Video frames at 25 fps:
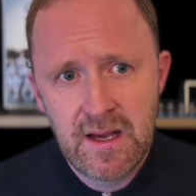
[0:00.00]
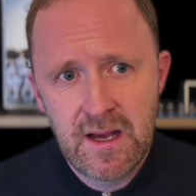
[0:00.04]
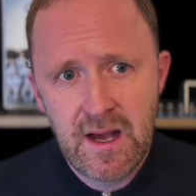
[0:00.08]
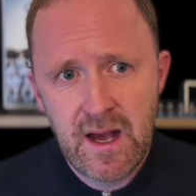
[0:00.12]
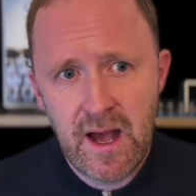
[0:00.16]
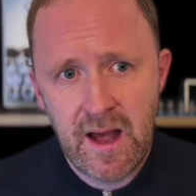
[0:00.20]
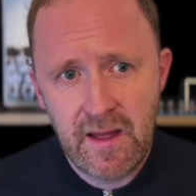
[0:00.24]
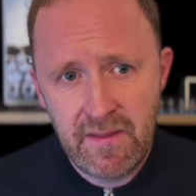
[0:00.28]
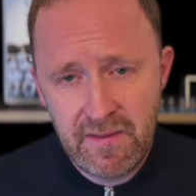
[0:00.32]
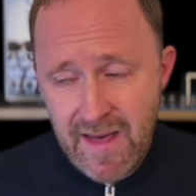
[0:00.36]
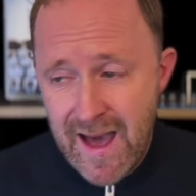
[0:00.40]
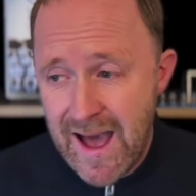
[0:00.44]

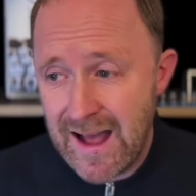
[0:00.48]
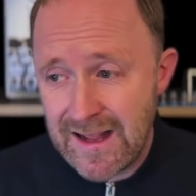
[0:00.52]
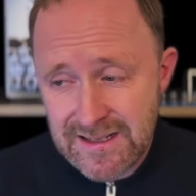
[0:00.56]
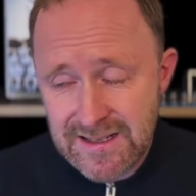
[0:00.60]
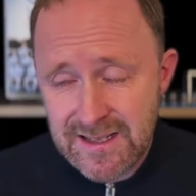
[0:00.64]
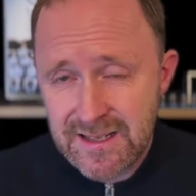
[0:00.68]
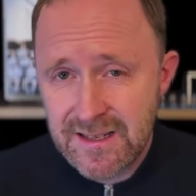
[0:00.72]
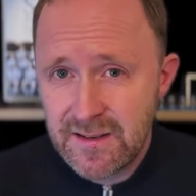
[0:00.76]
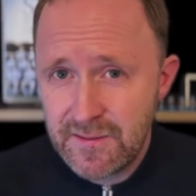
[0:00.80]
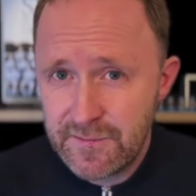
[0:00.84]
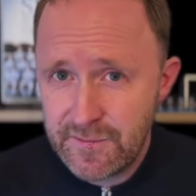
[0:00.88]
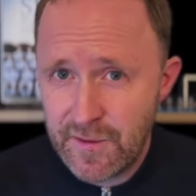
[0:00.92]
And
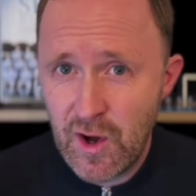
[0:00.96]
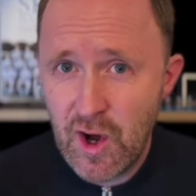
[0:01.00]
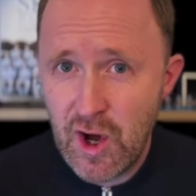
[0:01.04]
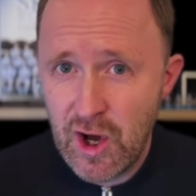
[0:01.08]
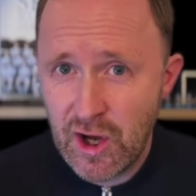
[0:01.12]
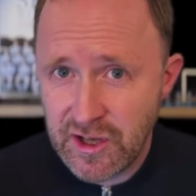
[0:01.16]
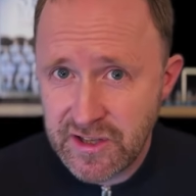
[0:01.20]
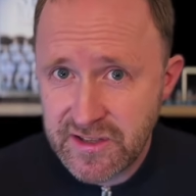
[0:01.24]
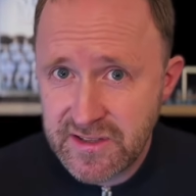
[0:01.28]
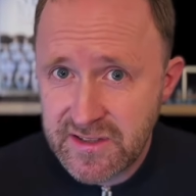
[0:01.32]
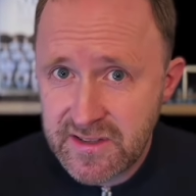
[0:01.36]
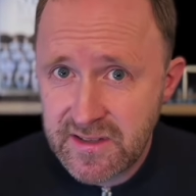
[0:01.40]
that, for
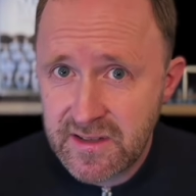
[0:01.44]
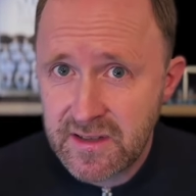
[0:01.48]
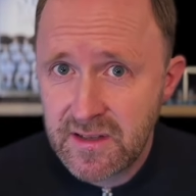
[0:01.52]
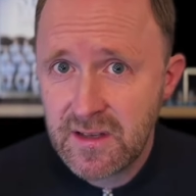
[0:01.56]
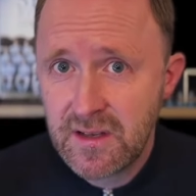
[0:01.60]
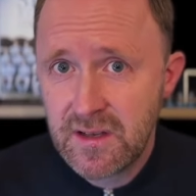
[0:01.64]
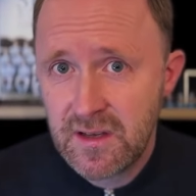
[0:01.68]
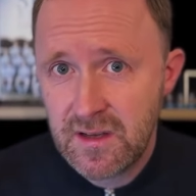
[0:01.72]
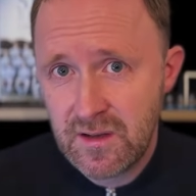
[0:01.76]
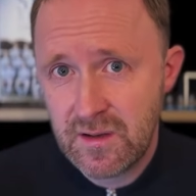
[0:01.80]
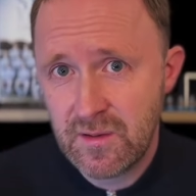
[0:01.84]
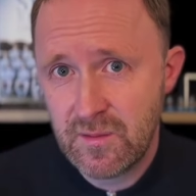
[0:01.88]
us,
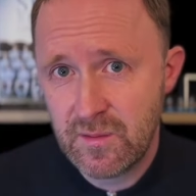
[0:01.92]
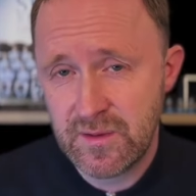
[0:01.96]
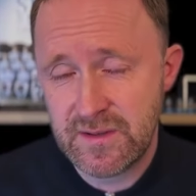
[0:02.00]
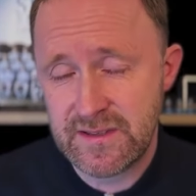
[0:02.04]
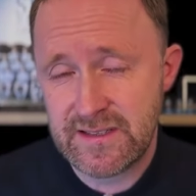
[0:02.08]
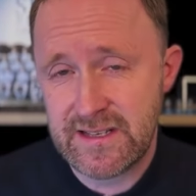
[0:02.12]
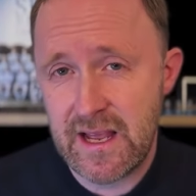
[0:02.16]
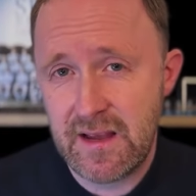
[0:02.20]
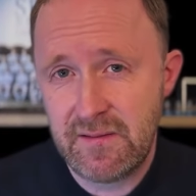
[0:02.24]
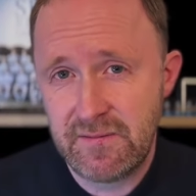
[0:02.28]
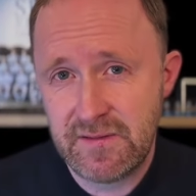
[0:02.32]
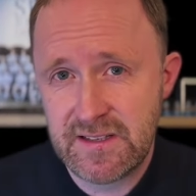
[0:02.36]
was
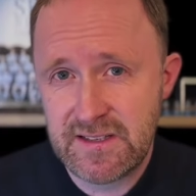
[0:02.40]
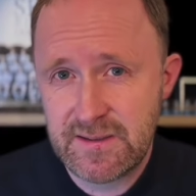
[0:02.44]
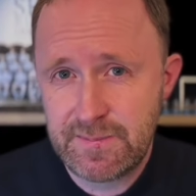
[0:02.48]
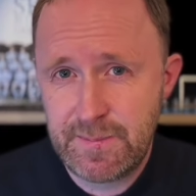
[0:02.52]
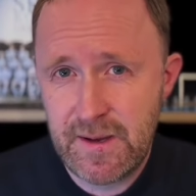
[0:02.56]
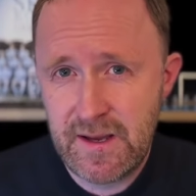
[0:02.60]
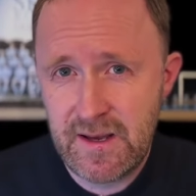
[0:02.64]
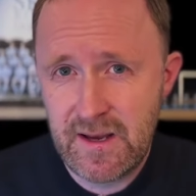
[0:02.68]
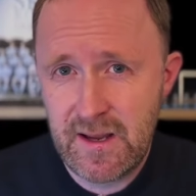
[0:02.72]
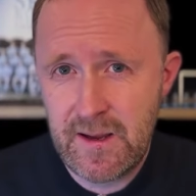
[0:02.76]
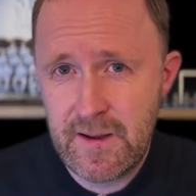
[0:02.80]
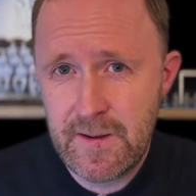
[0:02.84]
David
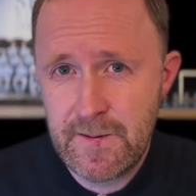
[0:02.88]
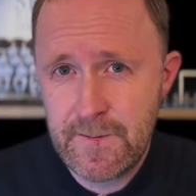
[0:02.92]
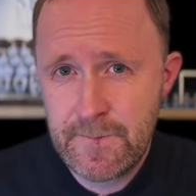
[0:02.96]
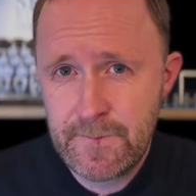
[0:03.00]
Speedie.